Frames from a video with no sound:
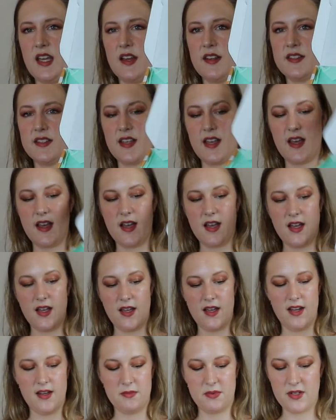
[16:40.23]

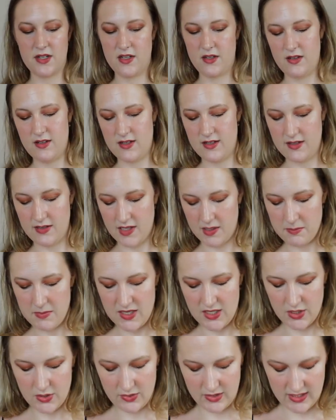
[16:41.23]
outside. Pretty
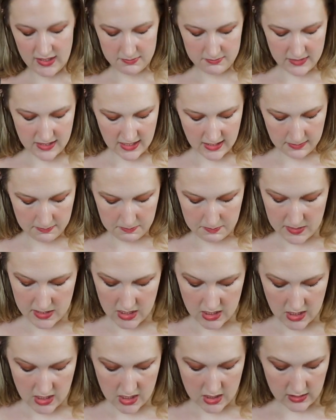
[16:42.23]
mint green
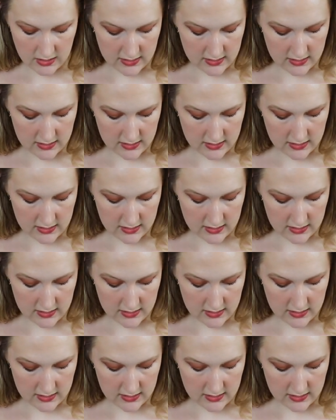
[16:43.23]
paper.